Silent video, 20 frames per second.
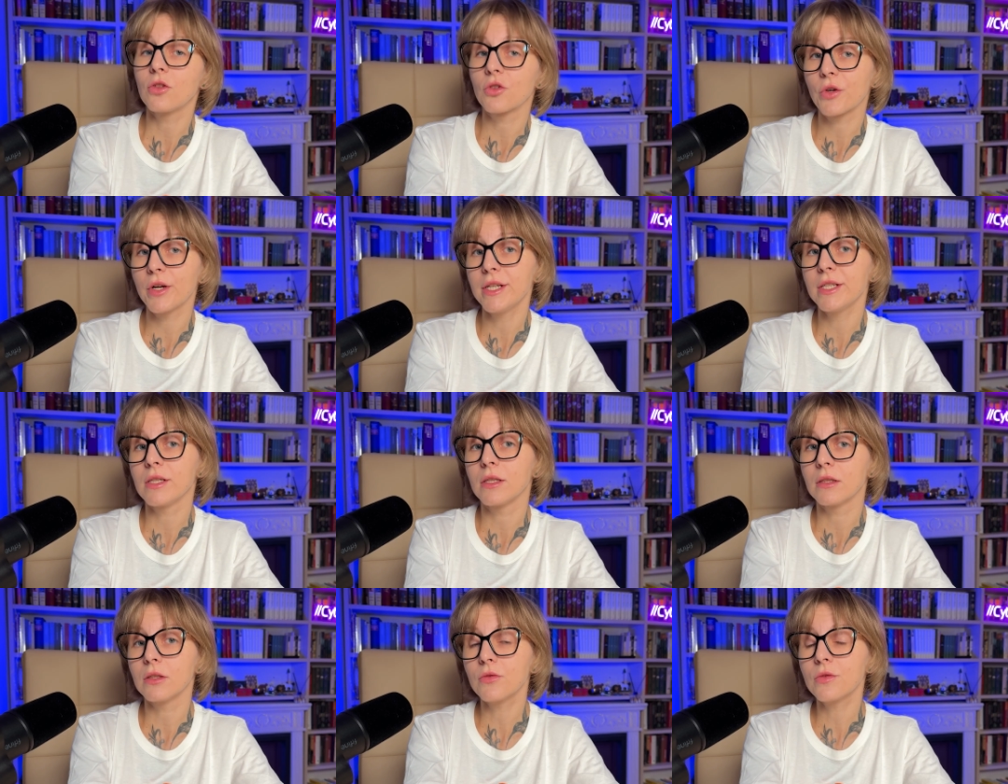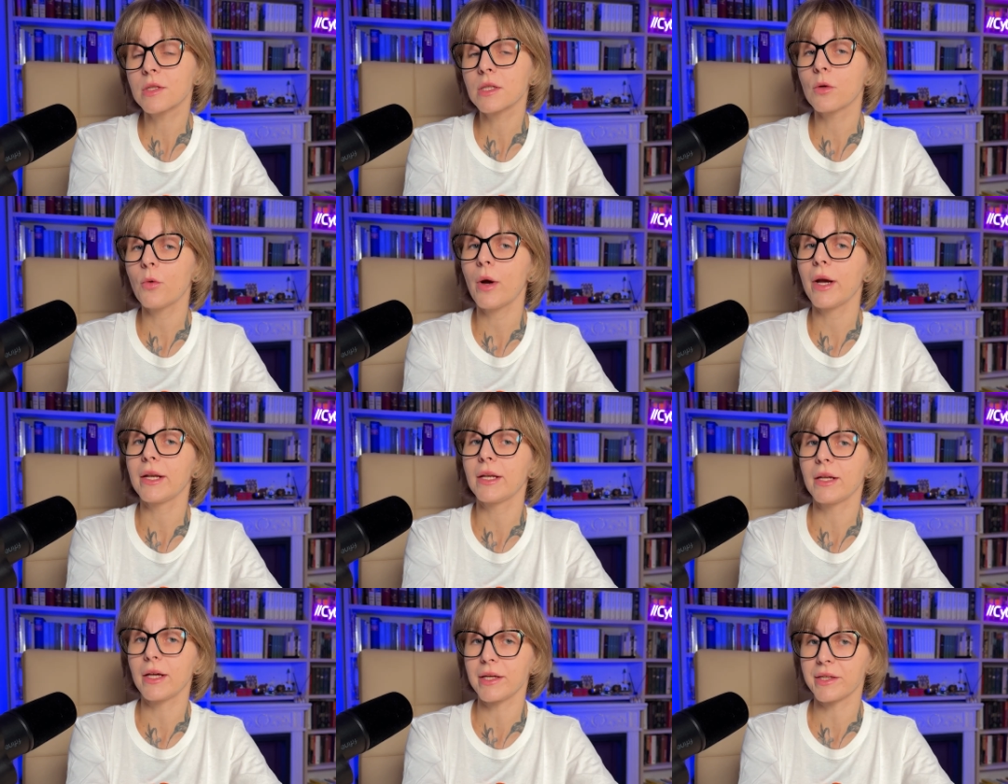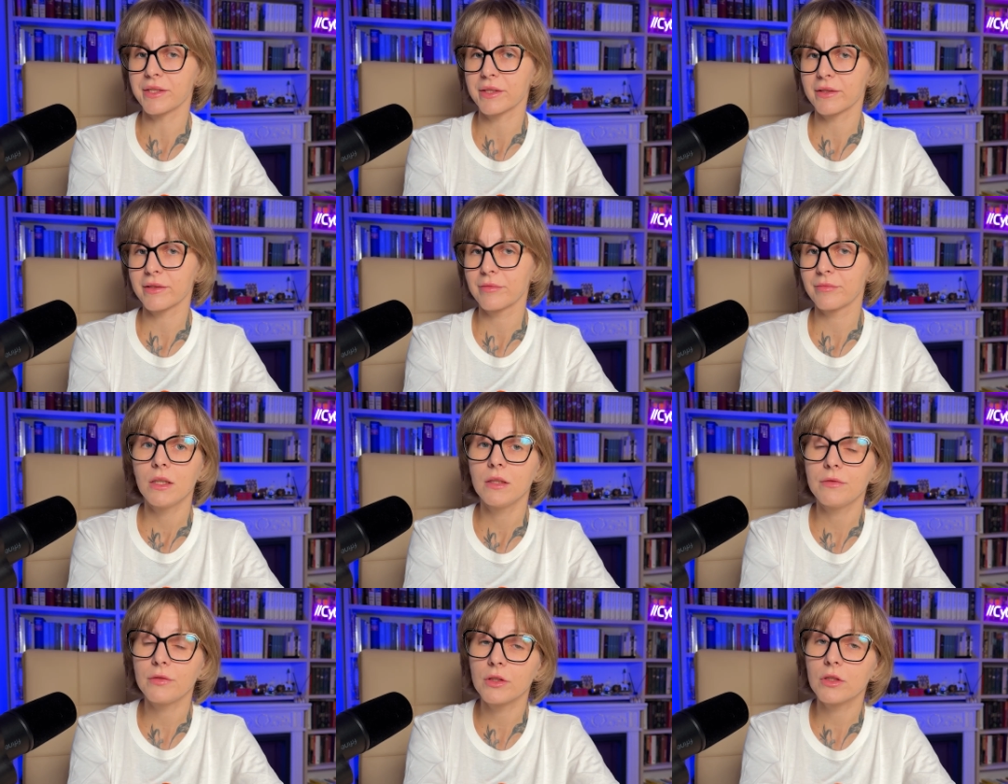already looks quite nice.
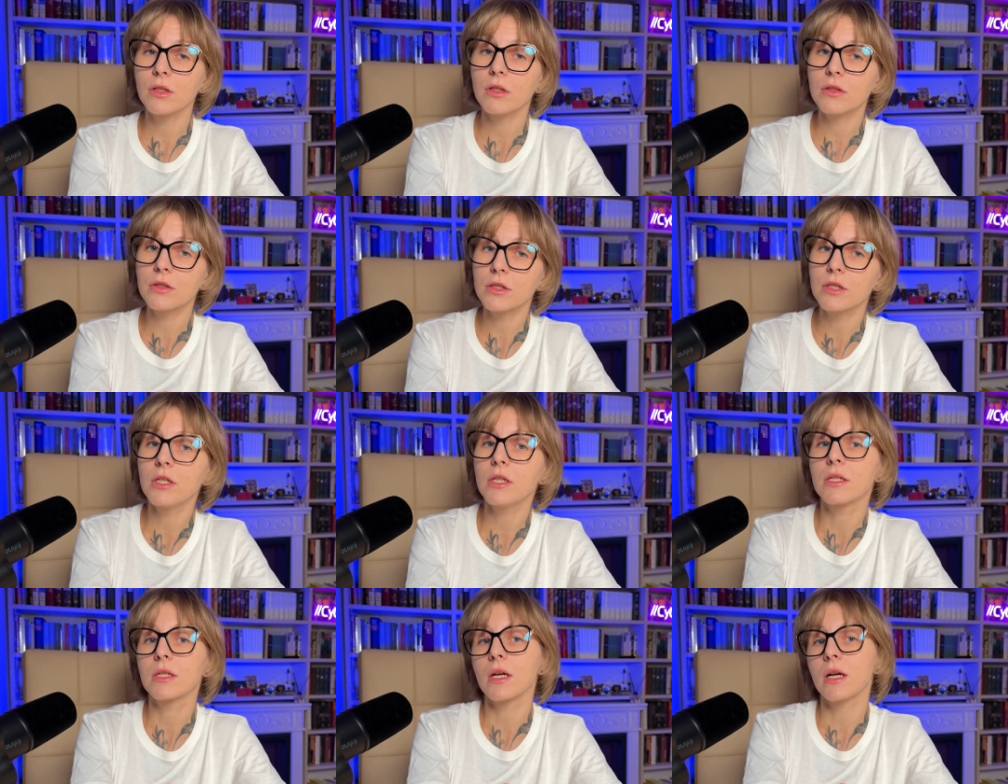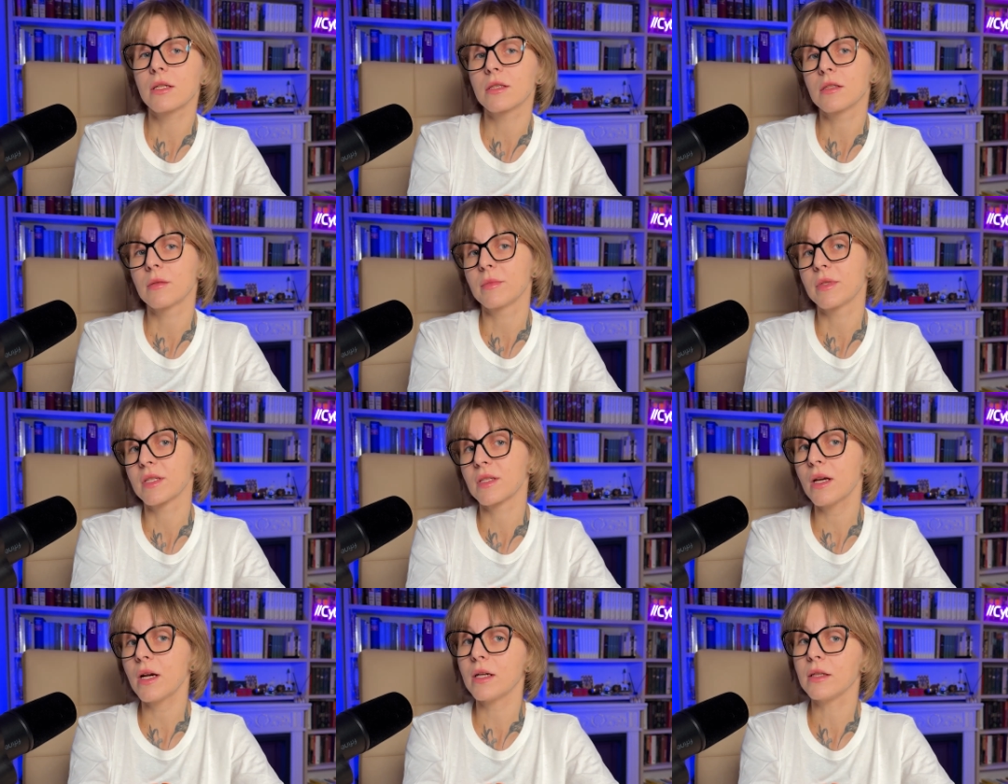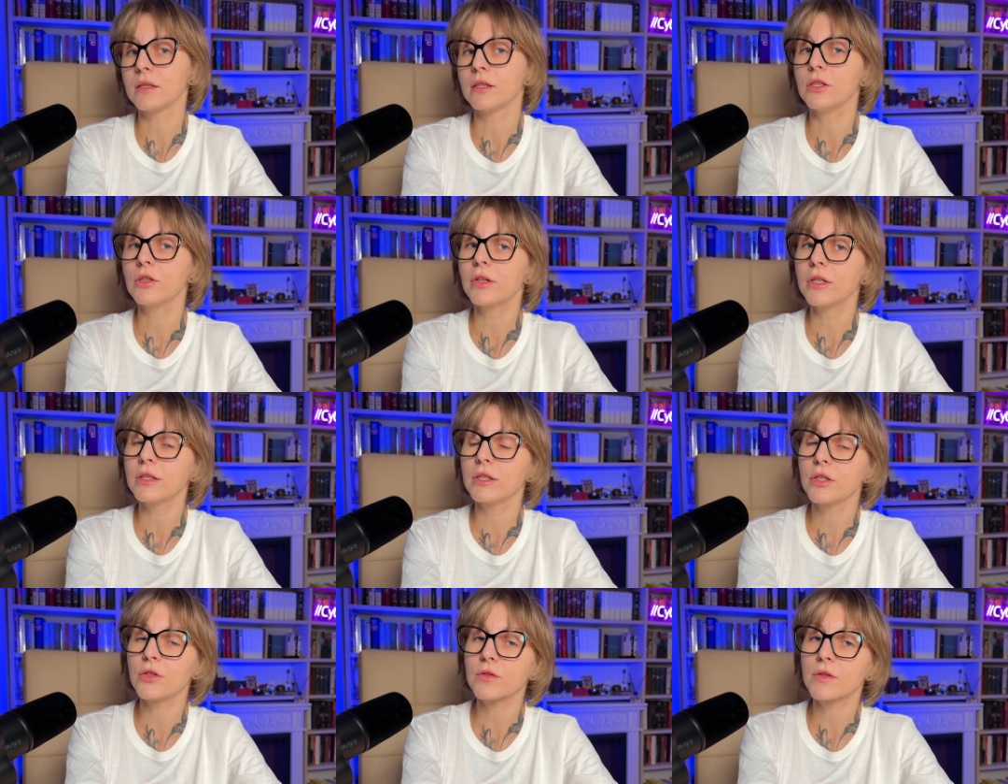If you don't need custom design, you
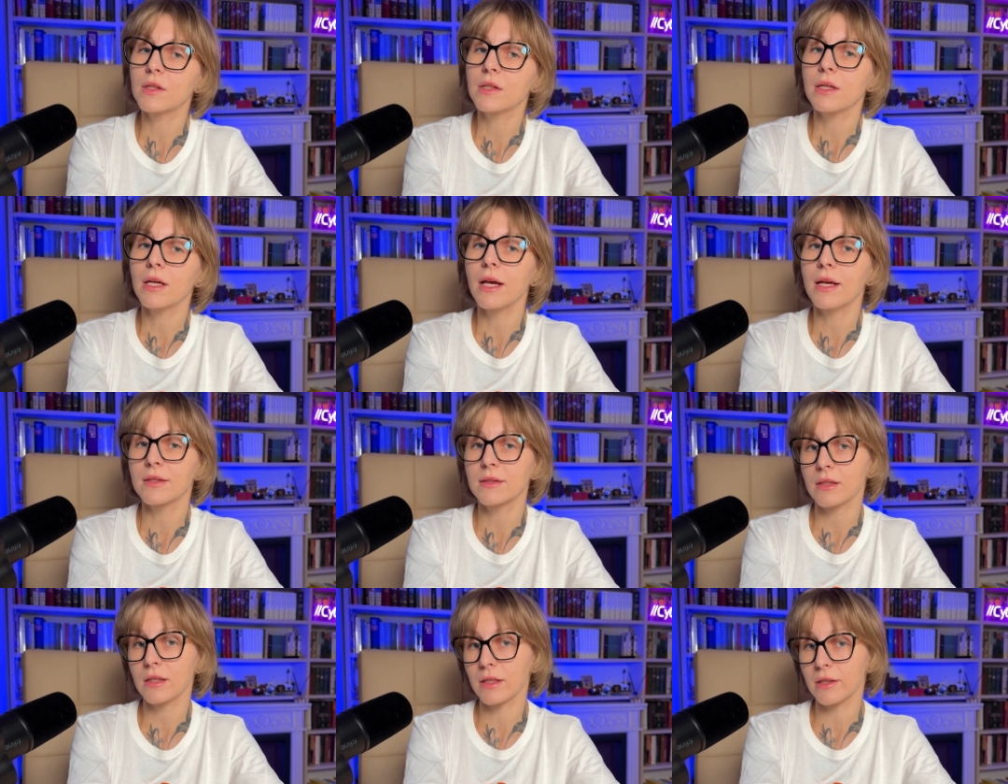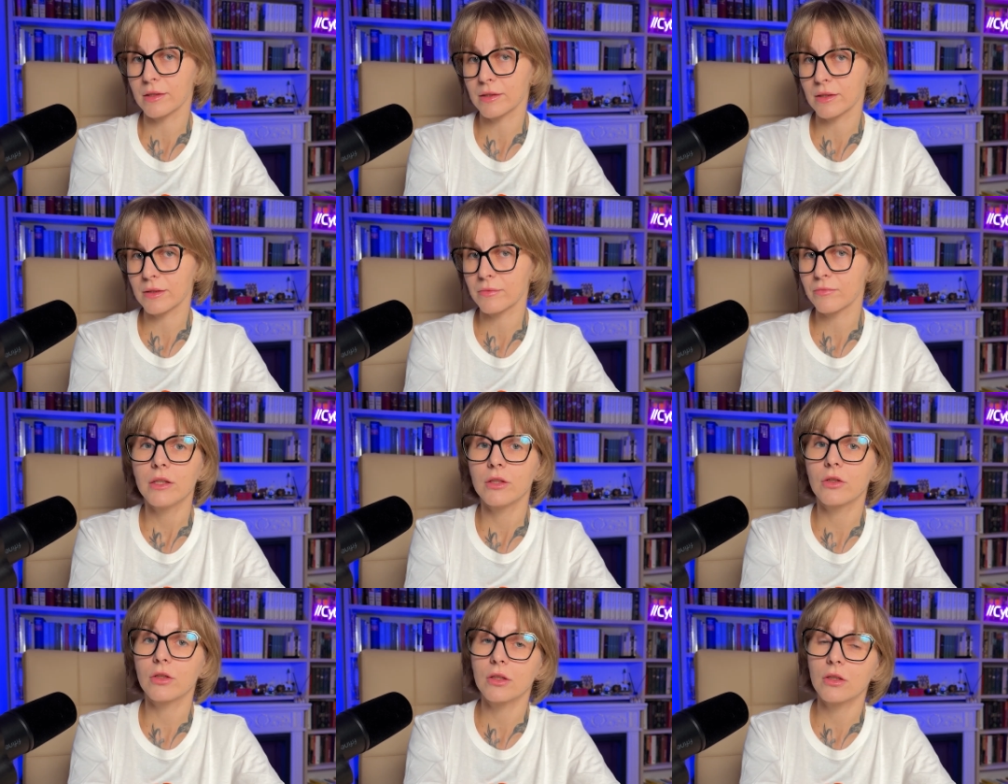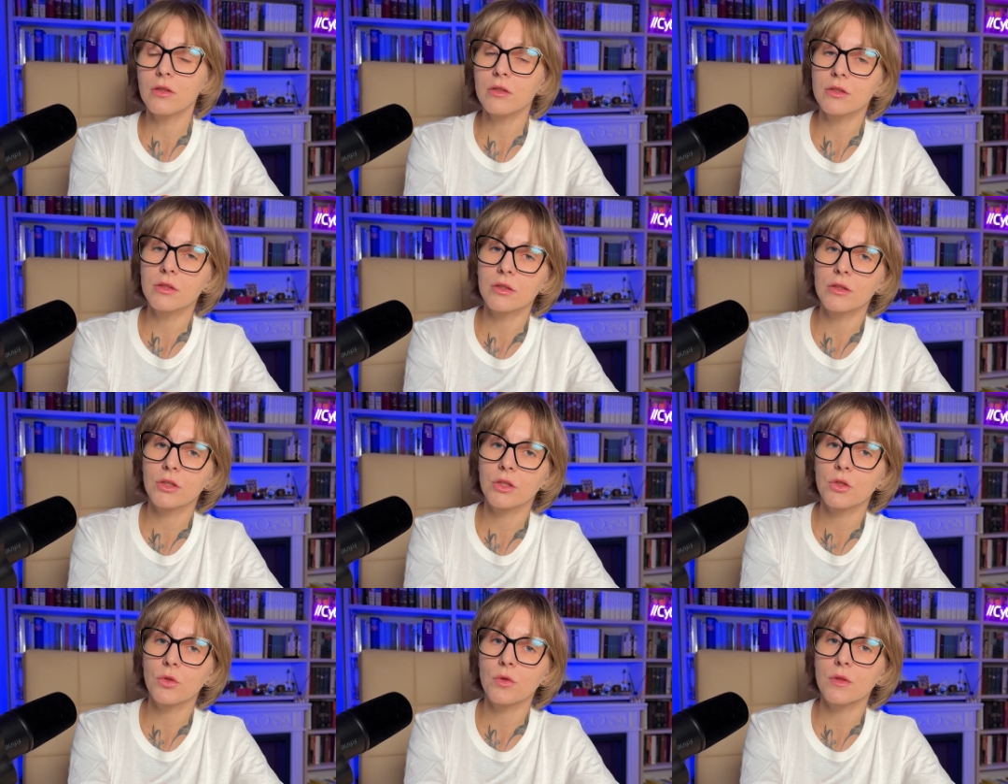can use it as is. You can
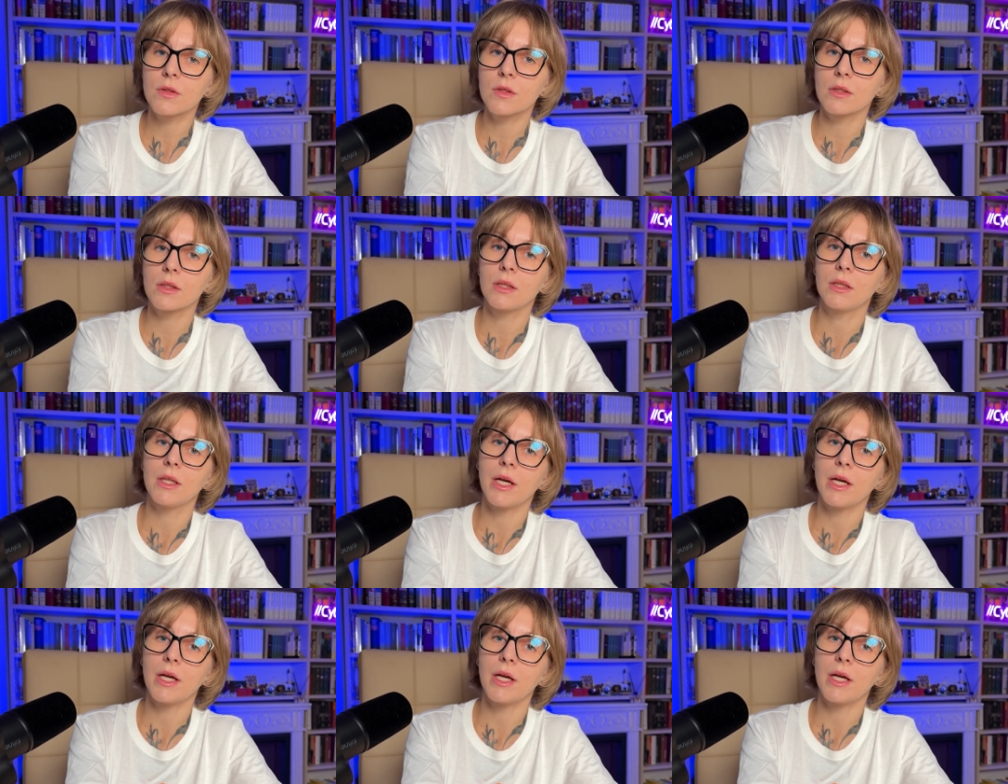also use the